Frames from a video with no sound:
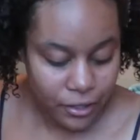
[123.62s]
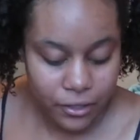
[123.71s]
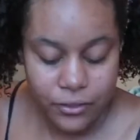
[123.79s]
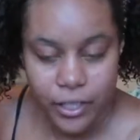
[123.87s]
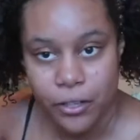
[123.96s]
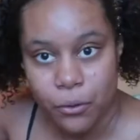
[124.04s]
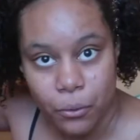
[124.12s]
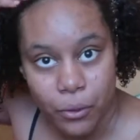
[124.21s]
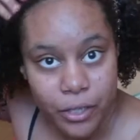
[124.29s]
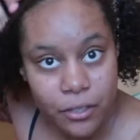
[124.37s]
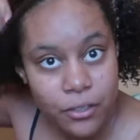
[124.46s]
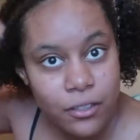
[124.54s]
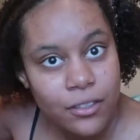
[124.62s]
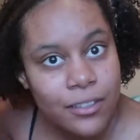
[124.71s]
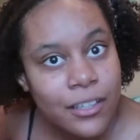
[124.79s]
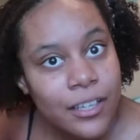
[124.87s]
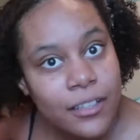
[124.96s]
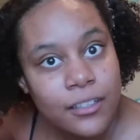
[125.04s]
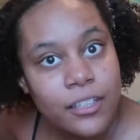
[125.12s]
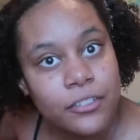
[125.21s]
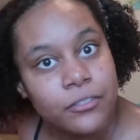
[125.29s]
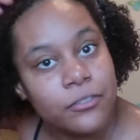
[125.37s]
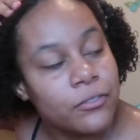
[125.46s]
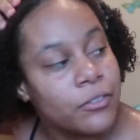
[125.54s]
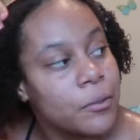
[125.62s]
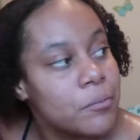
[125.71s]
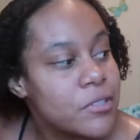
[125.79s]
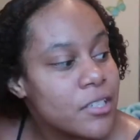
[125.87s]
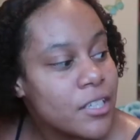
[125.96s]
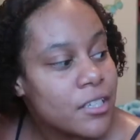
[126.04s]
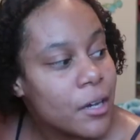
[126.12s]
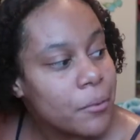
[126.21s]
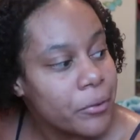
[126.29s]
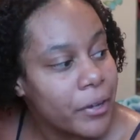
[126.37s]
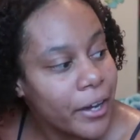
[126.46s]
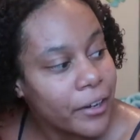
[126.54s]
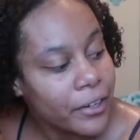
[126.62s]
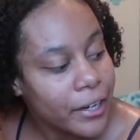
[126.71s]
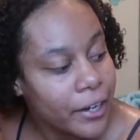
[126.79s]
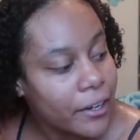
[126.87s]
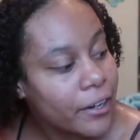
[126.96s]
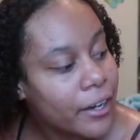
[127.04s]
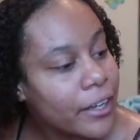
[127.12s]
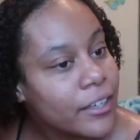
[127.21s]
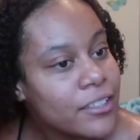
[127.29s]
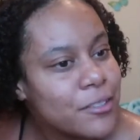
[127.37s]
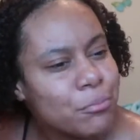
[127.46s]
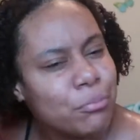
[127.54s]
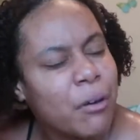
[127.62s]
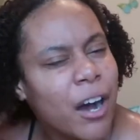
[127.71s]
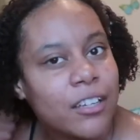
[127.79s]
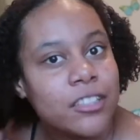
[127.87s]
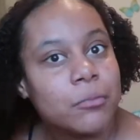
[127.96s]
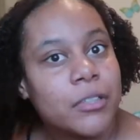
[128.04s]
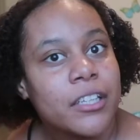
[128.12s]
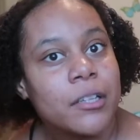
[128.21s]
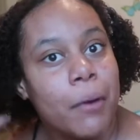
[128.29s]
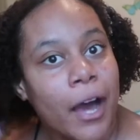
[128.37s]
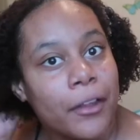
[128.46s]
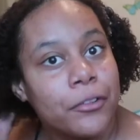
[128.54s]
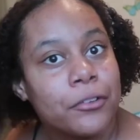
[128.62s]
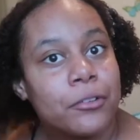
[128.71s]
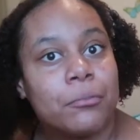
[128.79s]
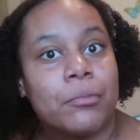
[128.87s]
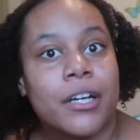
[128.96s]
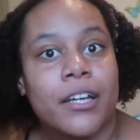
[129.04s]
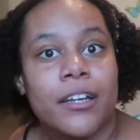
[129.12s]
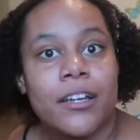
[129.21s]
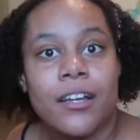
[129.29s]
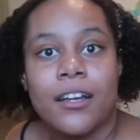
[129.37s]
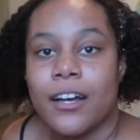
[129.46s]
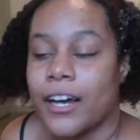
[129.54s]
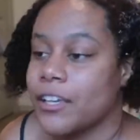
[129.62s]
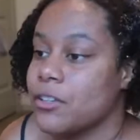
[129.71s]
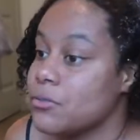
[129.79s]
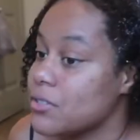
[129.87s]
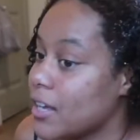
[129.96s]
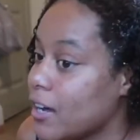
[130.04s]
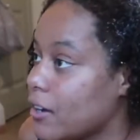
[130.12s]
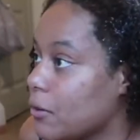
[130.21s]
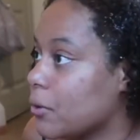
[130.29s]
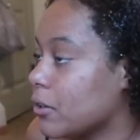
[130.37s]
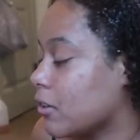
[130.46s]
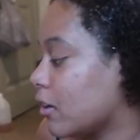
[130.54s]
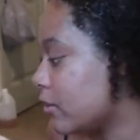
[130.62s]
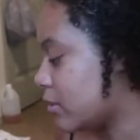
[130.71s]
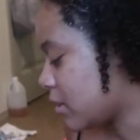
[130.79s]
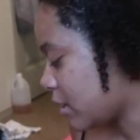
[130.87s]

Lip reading: of like oil that's from CW hair care, and it's possibly in the bathroom, but I use that oil all the